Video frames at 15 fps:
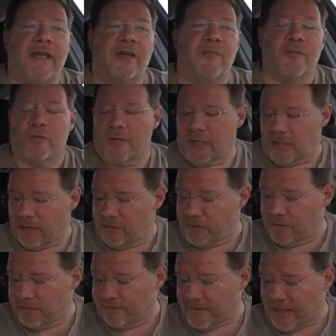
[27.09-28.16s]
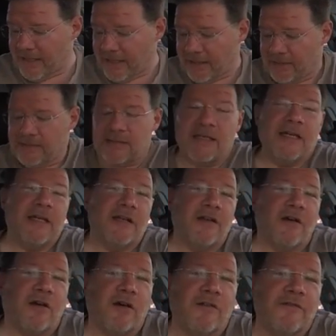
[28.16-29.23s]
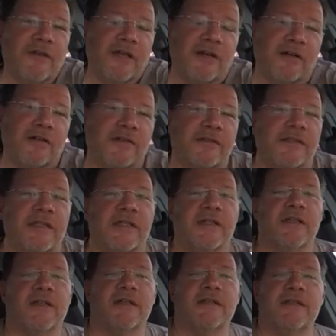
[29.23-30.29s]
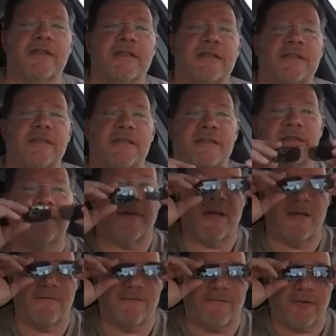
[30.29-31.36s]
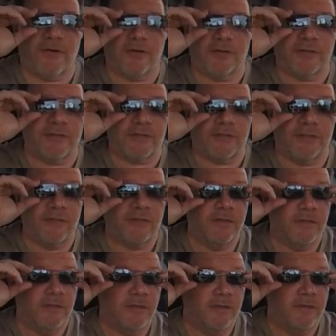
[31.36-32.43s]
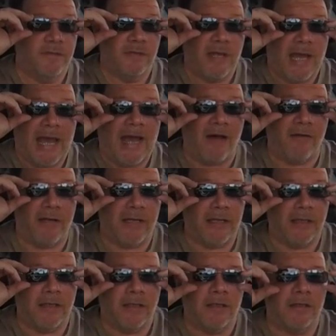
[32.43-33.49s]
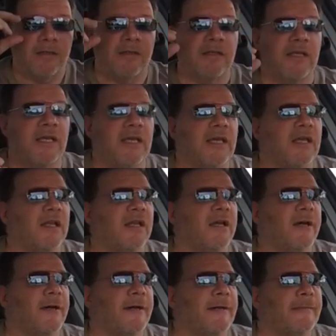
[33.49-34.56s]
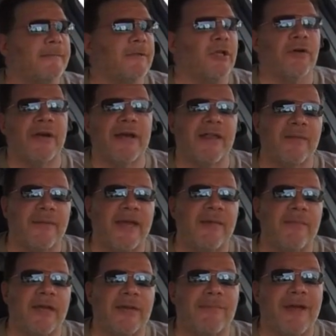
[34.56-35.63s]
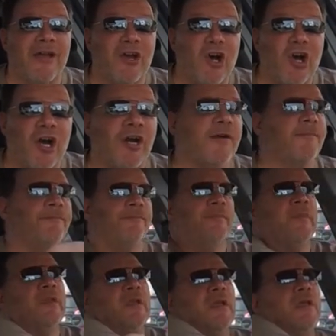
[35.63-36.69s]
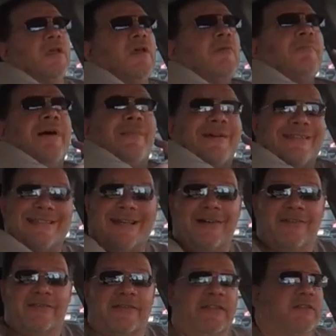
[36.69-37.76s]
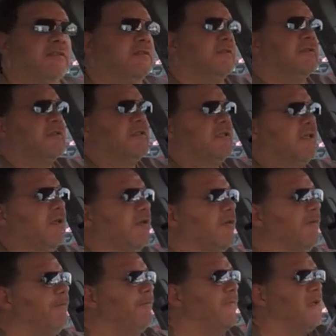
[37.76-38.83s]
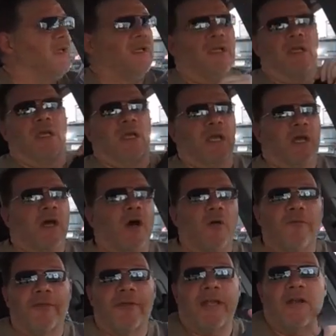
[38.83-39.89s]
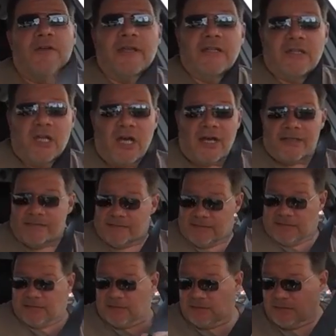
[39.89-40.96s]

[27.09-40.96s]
Good morning, YouTube fans and RVers. This is my first outing in um, Lower Alabama in my car by myself. So hopefully I don't get lost.